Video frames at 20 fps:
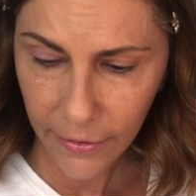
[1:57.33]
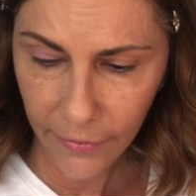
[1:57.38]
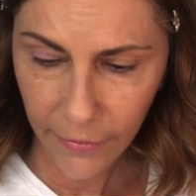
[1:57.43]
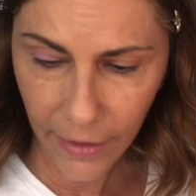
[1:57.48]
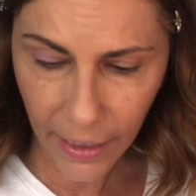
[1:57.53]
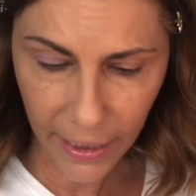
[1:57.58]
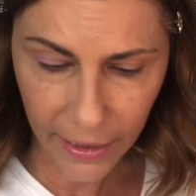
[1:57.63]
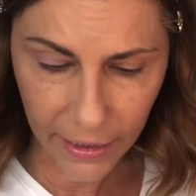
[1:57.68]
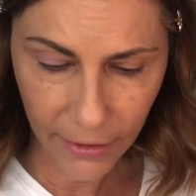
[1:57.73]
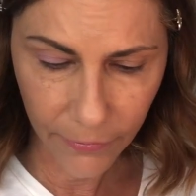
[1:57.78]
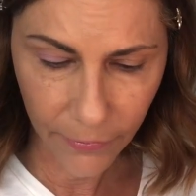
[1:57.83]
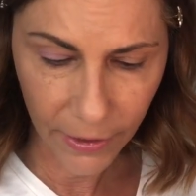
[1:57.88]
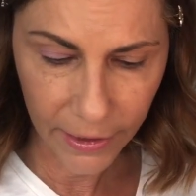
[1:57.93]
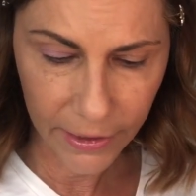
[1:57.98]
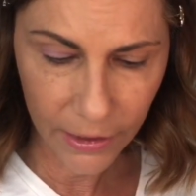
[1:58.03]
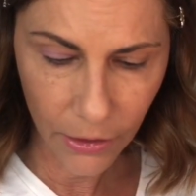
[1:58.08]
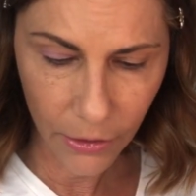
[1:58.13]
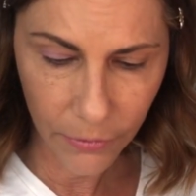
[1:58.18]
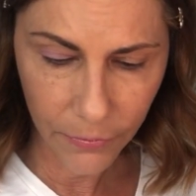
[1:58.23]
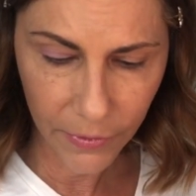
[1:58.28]
that if I
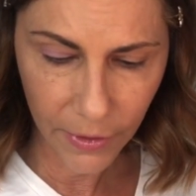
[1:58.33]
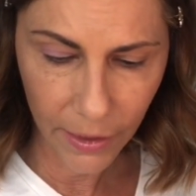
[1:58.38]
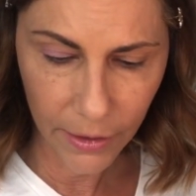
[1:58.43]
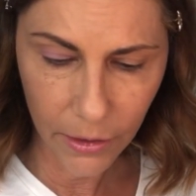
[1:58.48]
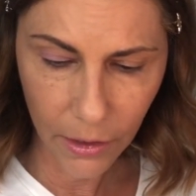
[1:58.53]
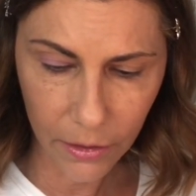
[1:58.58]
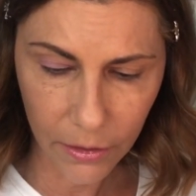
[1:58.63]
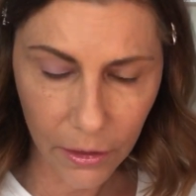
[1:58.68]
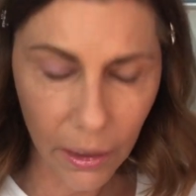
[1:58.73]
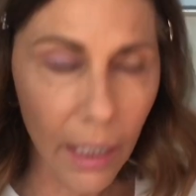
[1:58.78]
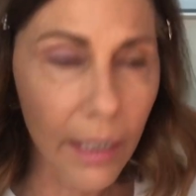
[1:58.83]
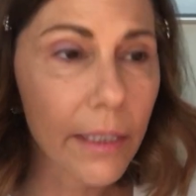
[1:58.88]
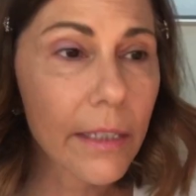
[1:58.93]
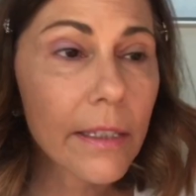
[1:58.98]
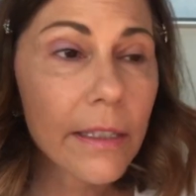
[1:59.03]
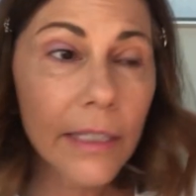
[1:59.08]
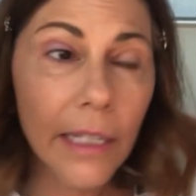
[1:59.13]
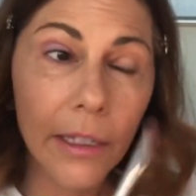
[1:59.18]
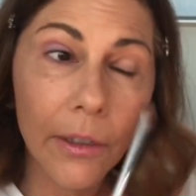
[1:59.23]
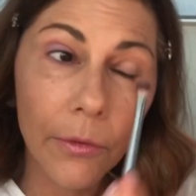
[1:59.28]
don't, they just kind of
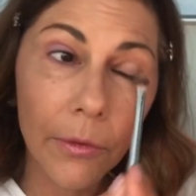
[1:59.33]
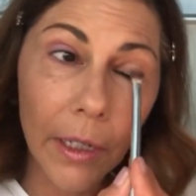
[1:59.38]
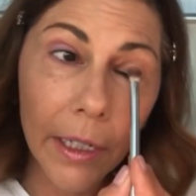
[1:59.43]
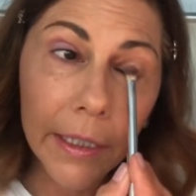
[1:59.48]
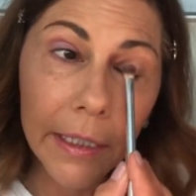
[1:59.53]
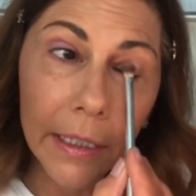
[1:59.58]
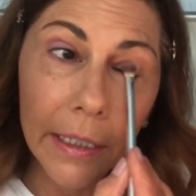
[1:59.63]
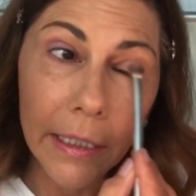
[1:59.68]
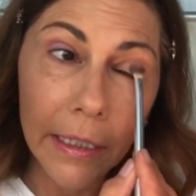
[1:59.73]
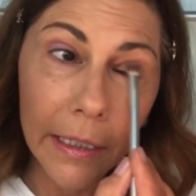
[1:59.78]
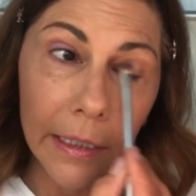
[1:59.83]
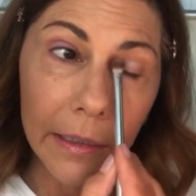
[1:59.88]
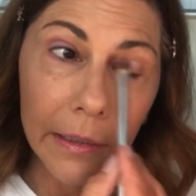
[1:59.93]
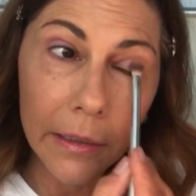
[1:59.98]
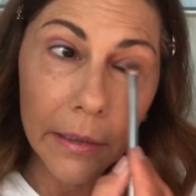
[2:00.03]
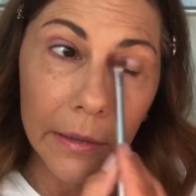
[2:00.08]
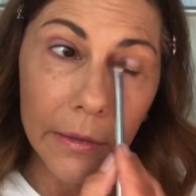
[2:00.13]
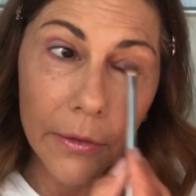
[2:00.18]
sink right in.